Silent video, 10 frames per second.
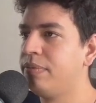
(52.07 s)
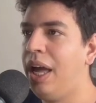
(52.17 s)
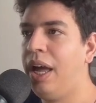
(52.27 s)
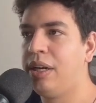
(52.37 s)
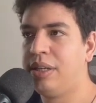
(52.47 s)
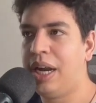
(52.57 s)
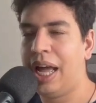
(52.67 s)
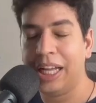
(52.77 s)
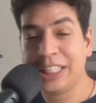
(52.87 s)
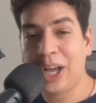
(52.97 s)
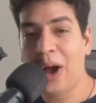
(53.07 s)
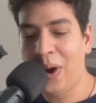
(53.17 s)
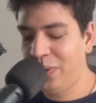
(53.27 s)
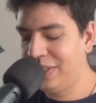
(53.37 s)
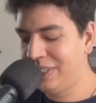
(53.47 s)
and as
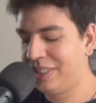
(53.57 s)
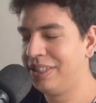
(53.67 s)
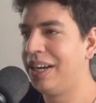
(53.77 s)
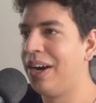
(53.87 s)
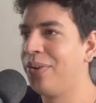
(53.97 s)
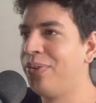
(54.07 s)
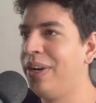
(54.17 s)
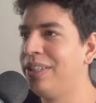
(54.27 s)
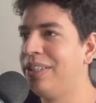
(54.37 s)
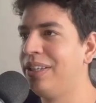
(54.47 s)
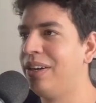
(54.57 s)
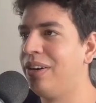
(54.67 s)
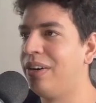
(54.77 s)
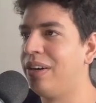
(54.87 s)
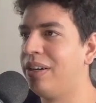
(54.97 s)
always, I'll create
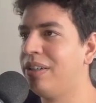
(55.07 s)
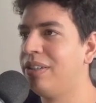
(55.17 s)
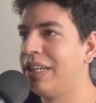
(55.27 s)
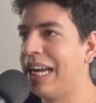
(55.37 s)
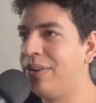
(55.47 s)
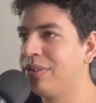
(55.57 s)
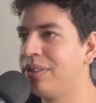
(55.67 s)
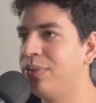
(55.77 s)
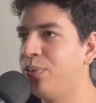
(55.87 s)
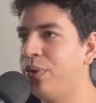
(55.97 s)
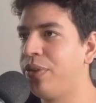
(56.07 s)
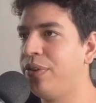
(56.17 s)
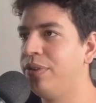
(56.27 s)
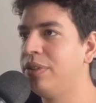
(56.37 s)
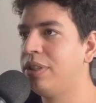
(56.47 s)
our count with
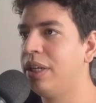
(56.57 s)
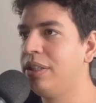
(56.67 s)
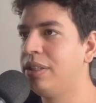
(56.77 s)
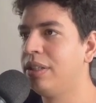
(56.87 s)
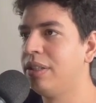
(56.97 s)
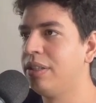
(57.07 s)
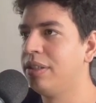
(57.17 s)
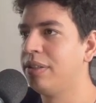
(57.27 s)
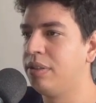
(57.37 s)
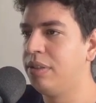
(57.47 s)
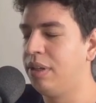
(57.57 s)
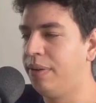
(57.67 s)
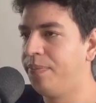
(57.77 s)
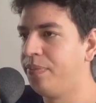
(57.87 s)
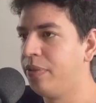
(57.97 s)
useState. Yeah,
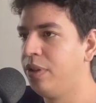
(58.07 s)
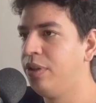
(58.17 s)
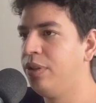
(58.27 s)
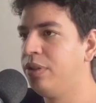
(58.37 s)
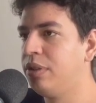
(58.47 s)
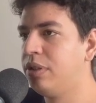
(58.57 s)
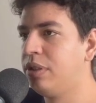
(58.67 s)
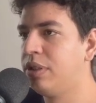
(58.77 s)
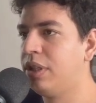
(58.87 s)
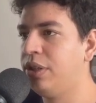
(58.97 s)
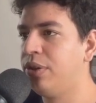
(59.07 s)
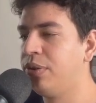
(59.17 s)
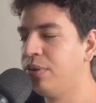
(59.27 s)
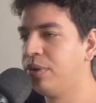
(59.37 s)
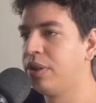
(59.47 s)
useState
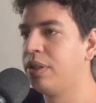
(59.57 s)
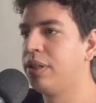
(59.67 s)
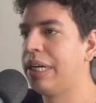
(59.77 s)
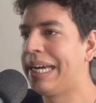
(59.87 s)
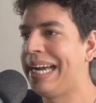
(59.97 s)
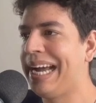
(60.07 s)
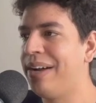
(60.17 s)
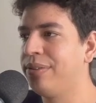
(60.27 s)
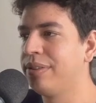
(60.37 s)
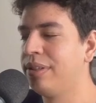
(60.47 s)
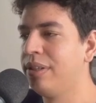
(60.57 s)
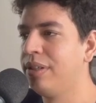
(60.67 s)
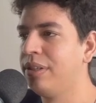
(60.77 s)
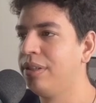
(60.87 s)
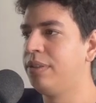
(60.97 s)
hook count
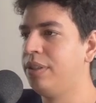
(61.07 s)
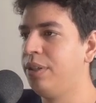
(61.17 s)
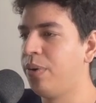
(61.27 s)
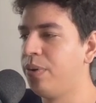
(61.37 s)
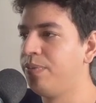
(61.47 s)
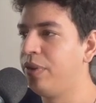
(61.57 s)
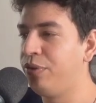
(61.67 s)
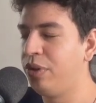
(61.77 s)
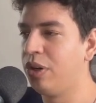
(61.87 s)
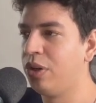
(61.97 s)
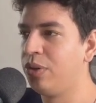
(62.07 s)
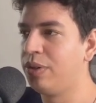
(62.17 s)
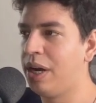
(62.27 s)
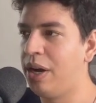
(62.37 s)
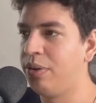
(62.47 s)
0. If you don't know
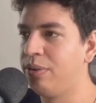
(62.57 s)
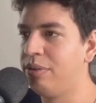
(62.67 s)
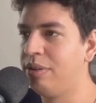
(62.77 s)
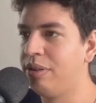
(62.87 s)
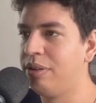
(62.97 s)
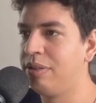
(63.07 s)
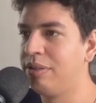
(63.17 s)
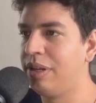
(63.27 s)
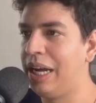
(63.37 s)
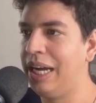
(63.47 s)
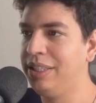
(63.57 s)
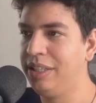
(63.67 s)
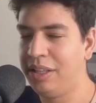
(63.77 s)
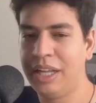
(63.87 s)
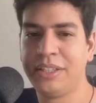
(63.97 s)
how I
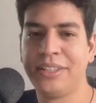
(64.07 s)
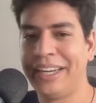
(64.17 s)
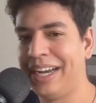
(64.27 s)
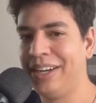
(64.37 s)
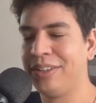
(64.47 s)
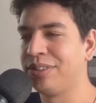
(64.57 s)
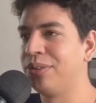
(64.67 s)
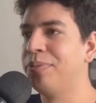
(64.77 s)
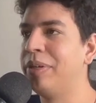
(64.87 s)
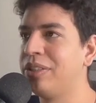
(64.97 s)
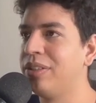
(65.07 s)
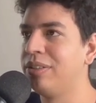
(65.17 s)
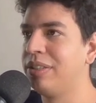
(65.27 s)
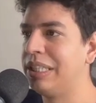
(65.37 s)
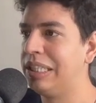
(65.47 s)
did that, I also
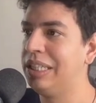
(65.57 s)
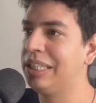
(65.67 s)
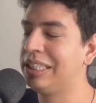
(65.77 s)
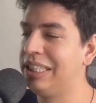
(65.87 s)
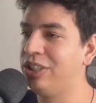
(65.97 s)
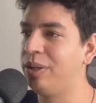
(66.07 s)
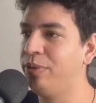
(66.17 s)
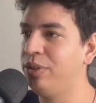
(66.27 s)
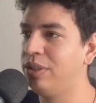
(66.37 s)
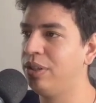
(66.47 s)
mentioned the extension I'm using in